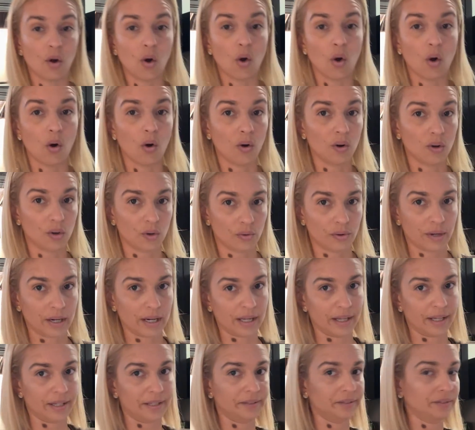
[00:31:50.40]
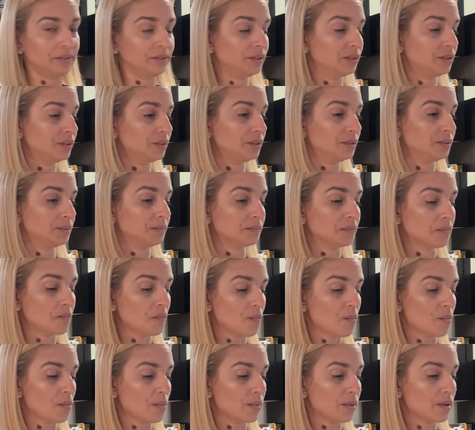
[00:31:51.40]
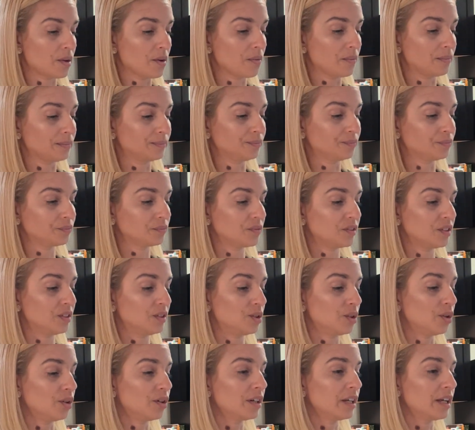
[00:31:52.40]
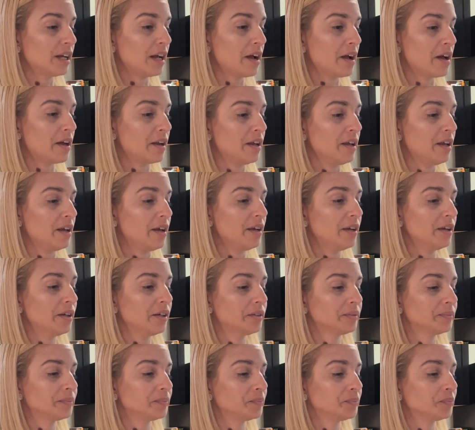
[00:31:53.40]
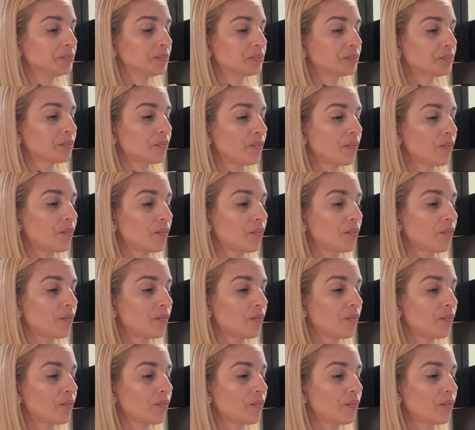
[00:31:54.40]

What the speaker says: grams of whole grains. It's organic,